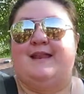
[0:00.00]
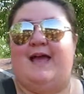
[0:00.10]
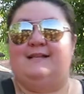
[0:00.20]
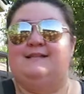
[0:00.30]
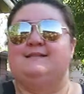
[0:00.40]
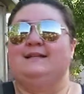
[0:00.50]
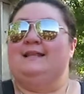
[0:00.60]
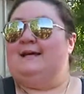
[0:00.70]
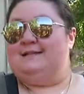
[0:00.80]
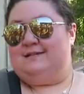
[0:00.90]
next
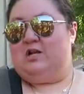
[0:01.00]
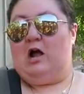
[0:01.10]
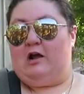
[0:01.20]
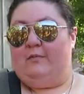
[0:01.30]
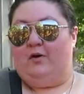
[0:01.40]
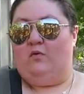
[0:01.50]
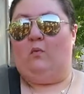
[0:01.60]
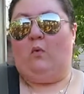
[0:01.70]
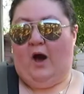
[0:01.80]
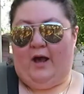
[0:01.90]
let's talk about
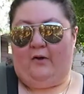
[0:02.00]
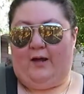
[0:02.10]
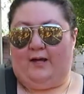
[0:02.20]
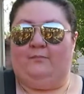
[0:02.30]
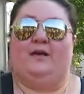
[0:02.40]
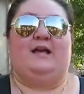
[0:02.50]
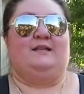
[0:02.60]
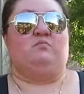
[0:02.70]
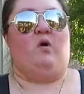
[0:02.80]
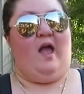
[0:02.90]
wiring,
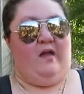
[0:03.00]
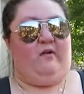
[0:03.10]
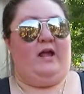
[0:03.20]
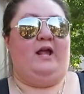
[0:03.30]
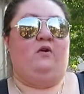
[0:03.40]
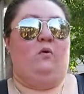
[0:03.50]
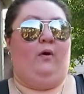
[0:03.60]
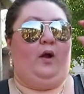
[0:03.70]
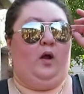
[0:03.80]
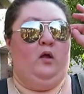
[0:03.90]
because wiring,
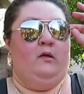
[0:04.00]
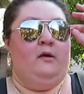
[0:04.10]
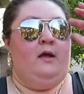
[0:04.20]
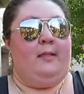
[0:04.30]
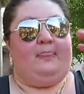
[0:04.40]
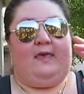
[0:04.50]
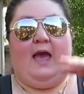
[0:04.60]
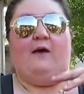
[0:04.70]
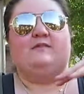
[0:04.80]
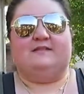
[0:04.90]
or
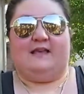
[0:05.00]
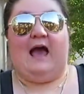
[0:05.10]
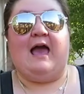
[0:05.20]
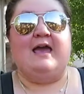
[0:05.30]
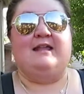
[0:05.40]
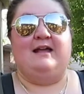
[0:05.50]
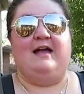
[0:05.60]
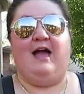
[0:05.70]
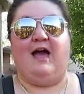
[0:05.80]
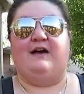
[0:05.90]
the outside
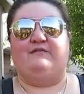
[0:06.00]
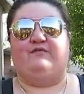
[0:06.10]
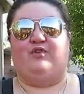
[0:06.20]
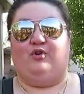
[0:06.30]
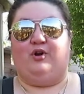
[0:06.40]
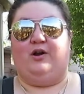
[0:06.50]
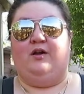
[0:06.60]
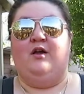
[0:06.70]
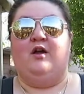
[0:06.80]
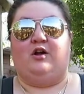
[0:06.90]
of your
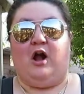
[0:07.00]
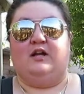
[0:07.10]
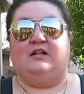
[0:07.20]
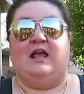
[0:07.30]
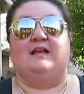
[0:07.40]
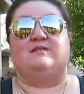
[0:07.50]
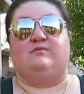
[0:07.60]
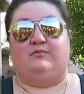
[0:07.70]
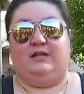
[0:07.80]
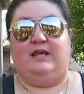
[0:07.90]
garden, is
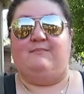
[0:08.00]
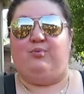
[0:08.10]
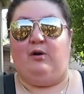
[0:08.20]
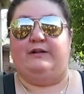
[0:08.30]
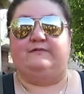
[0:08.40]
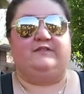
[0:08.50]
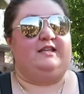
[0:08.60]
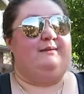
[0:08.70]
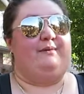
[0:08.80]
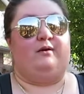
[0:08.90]
really important for
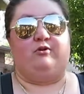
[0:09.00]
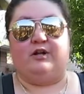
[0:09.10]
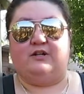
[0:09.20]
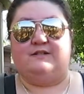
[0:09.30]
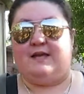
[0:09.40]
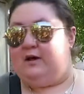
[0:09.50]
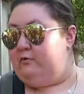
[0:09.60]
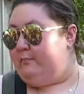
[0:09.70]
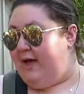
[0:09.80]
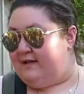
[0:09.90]
keeping critters
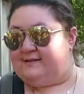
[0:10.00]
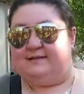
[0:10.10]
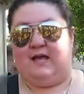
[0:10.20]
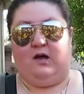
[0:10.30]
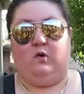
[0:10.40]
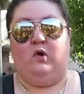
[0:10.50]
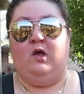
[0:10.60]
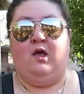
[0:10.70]
out, pests out,